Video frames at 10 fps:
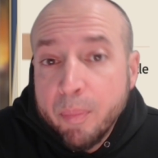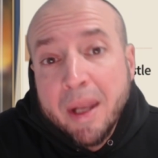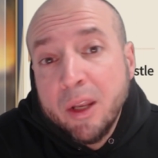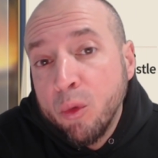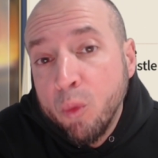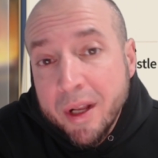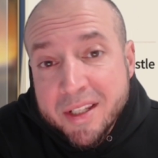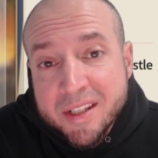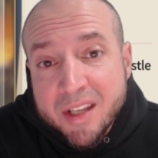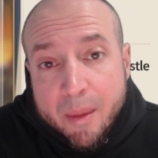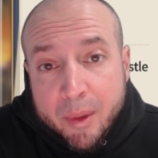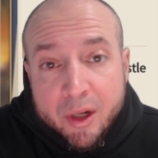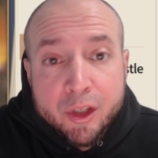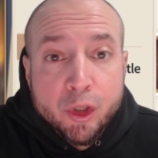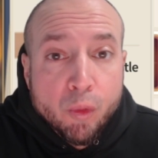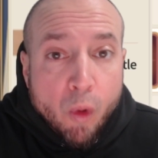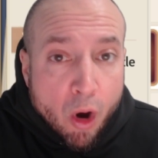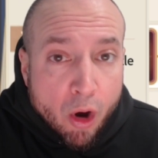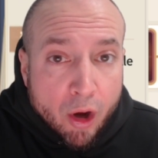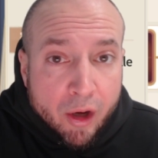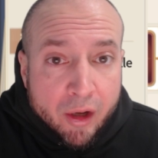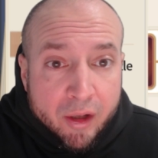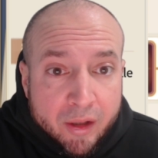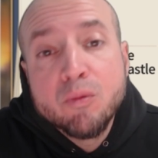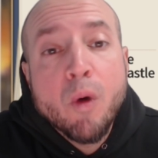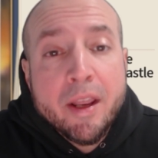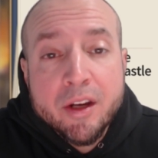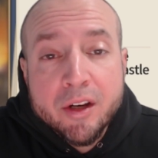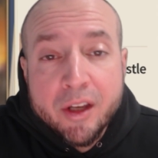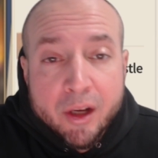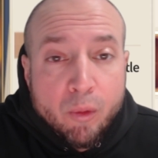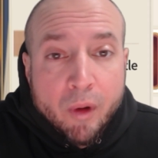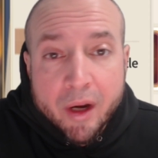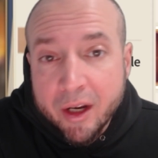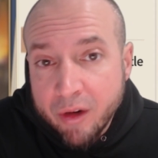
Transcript: Depending on what summoner you are, is what you're gonna want to